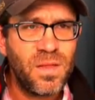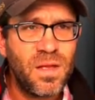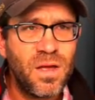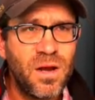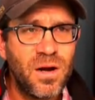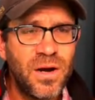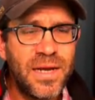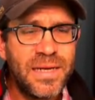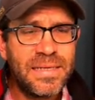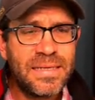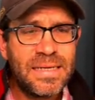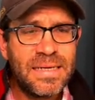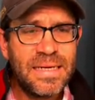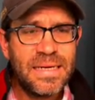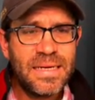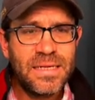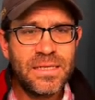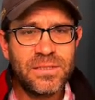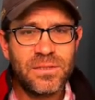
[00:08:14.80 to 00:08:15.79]
All right,
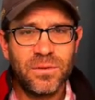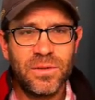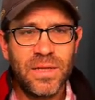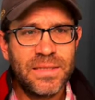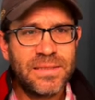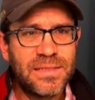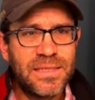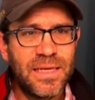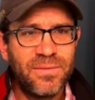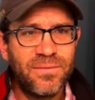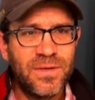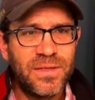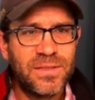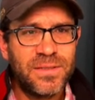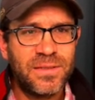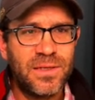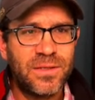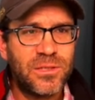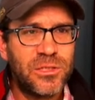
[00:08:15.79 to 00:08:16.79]
so let's give
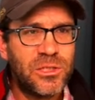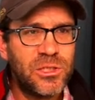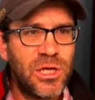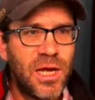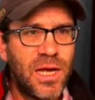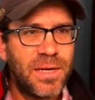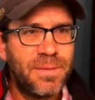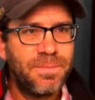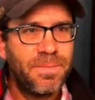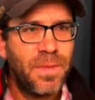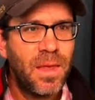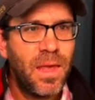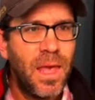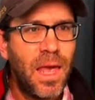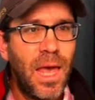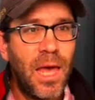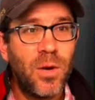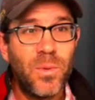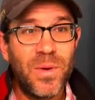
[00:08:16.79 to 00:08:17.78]
this another shot.
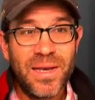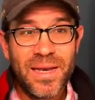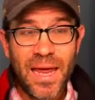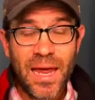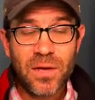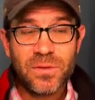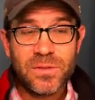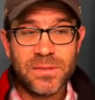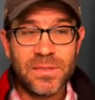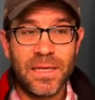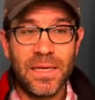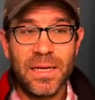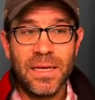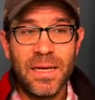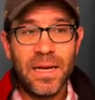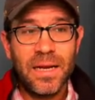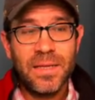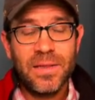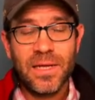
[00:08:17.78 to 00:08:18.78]
And we now
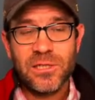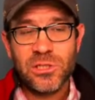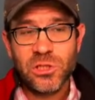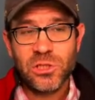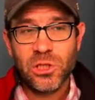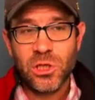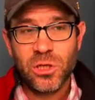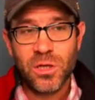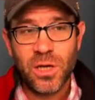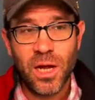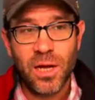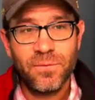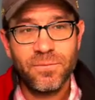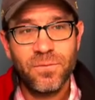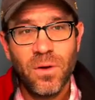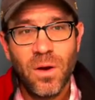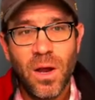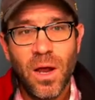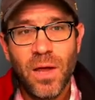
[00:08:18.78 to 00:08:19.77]
see that sure
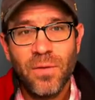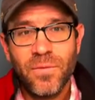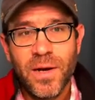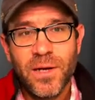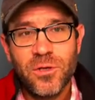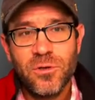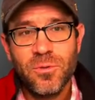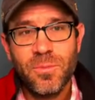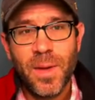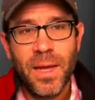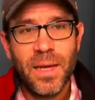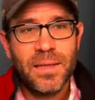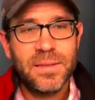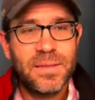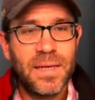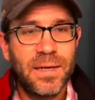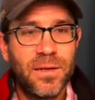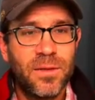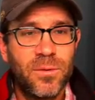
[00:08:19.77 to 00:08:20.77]
enough, if I do make
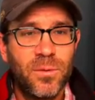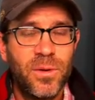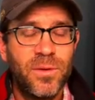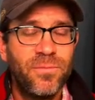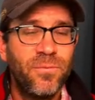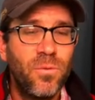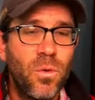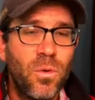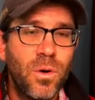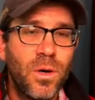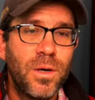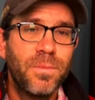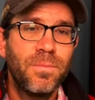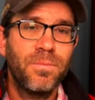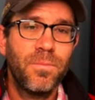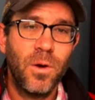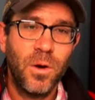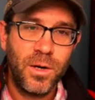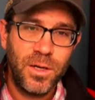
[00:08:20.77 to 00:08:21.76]
data 3.4
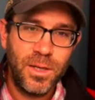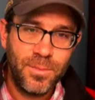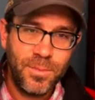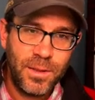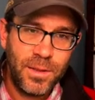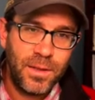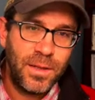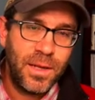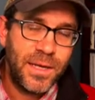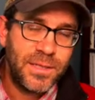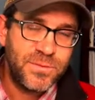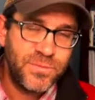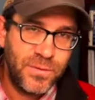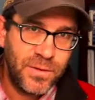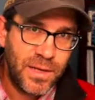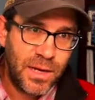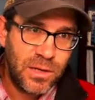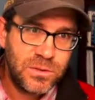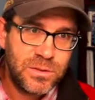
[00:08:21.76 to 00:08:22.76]
RNDB
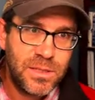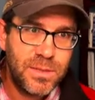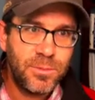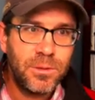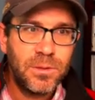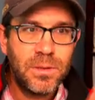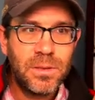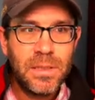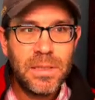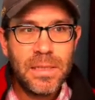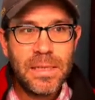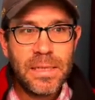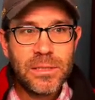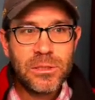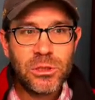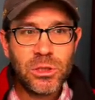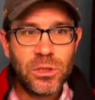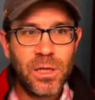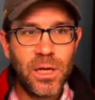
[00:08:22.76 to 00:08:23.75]
ESV count tibble,
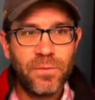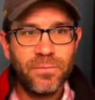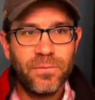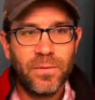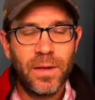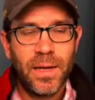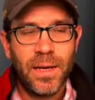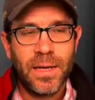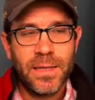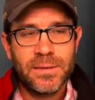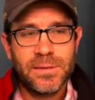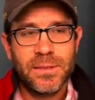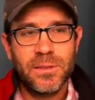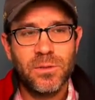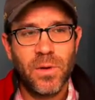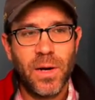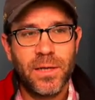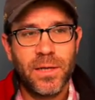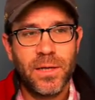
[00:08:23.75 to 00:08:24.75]
sure enough, it gets the
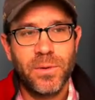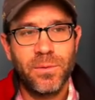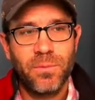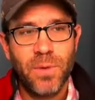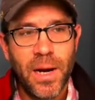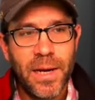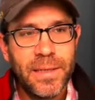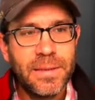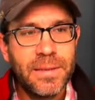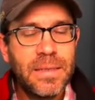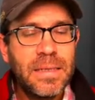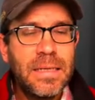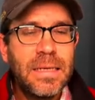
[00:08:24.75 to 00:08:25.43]
directory right,